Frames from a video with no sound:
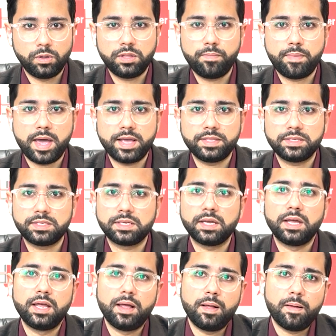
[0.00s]
the bands,
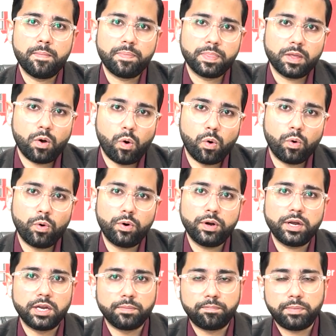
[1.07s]
or
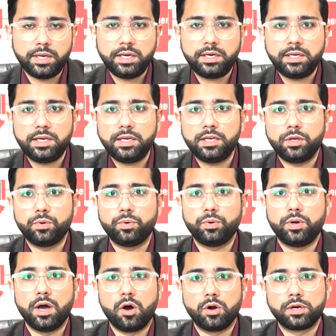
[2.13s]
in PT you
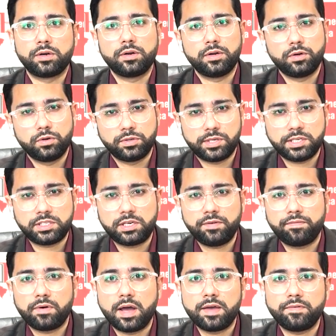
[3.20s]
got
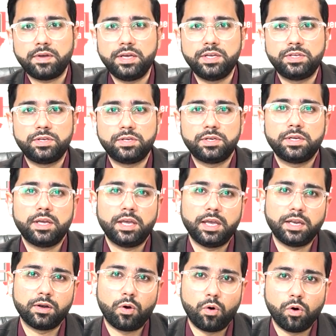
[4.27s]
65 each
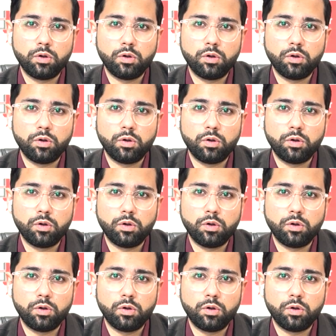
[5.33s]
in all